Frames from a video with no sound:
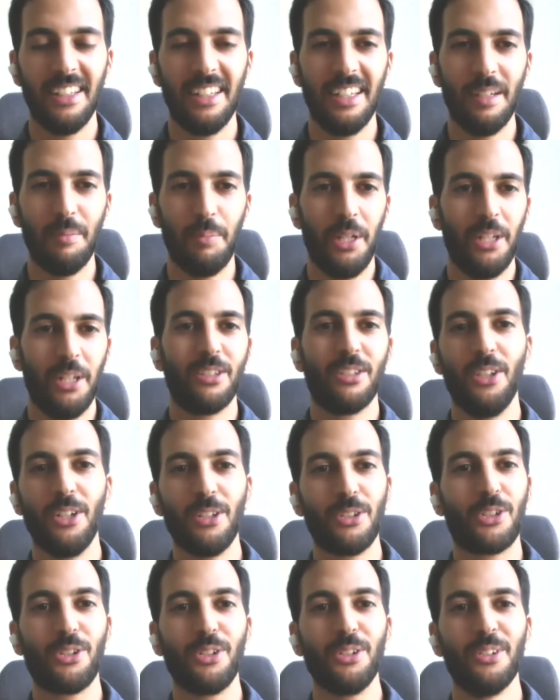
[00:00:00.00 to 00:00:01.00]
But it's
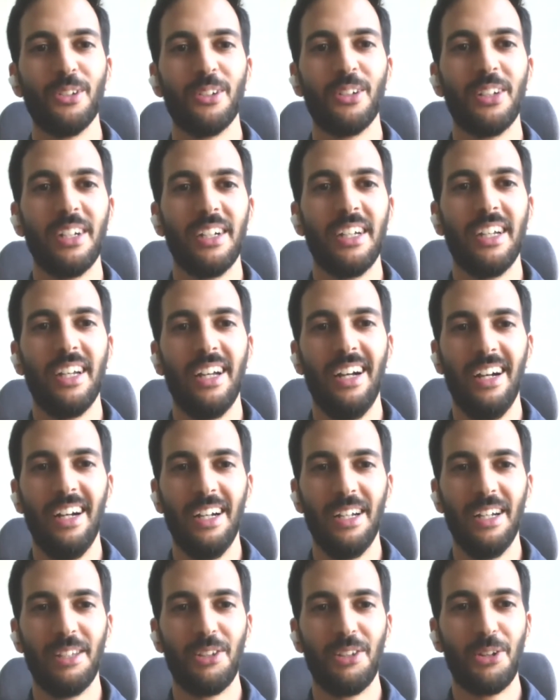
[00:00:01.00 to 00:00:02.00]
not true.
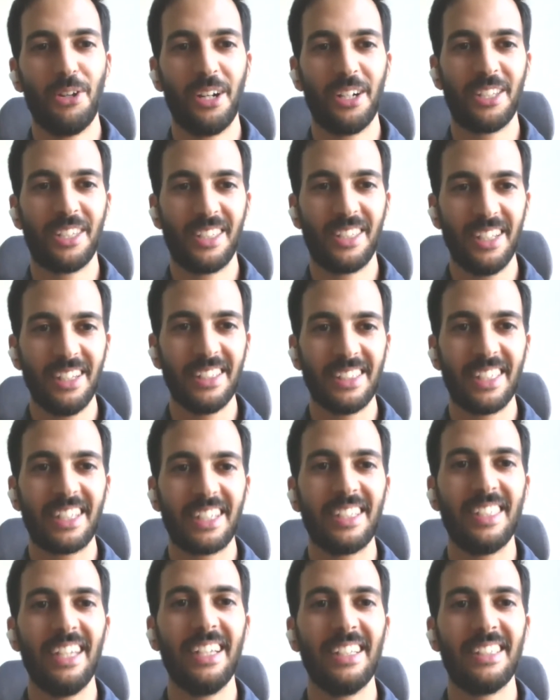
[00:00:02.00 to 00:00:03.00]
You are still
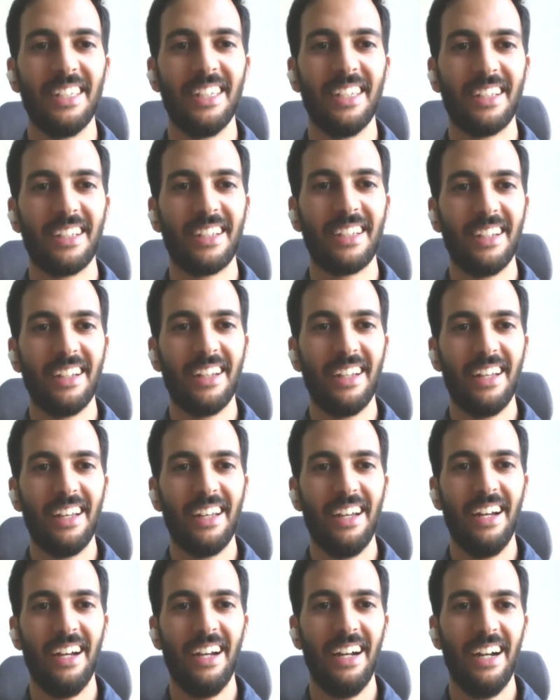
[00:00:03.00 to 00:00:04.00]
dictating
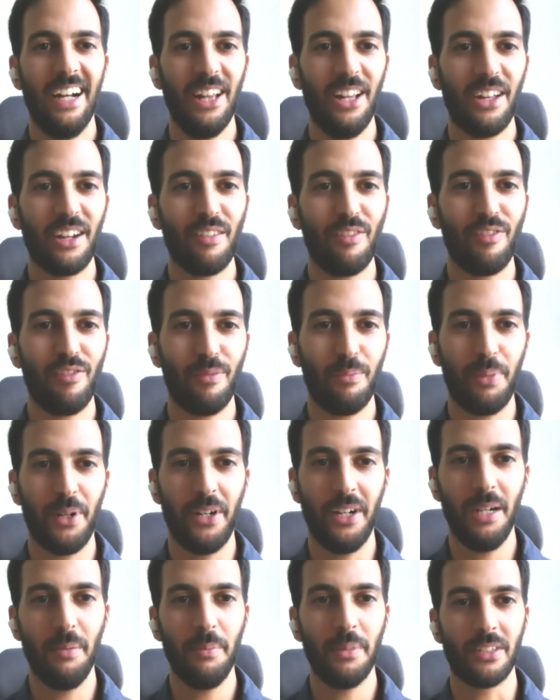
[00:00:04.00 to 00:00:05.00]
a lot of
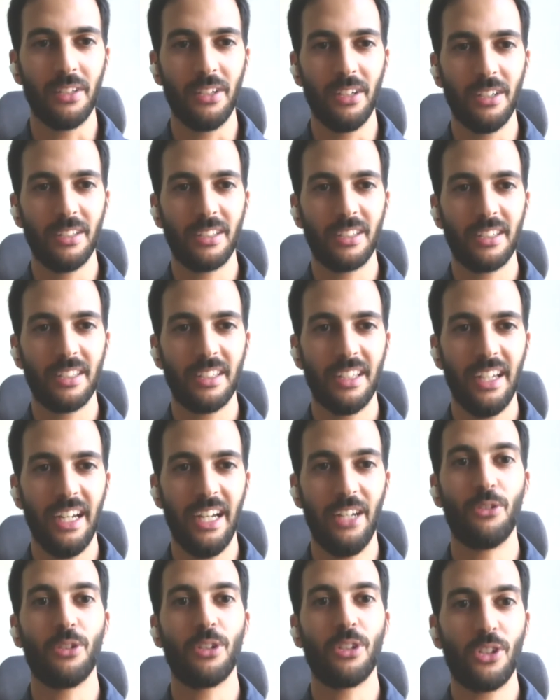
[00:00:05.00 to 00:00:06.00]
parameters
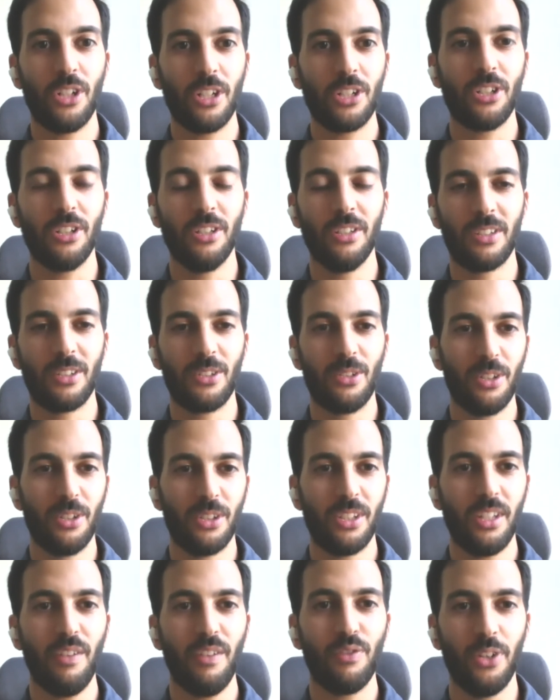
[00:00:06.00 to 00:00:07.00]
and restrictions to the
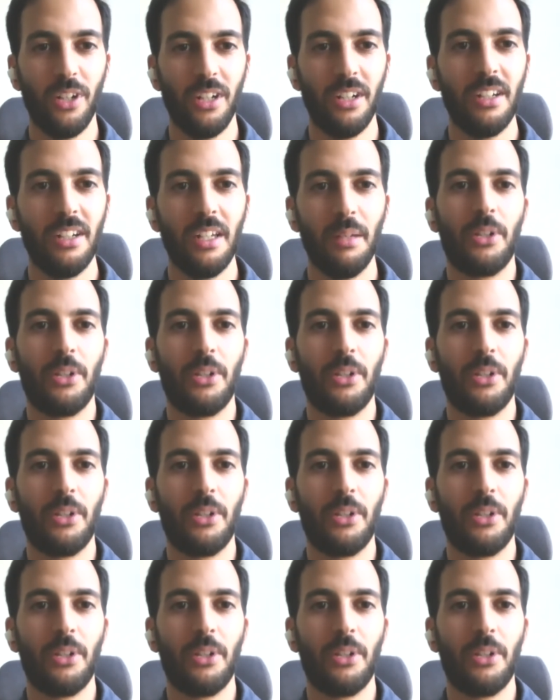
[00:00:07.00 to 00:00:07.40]
software,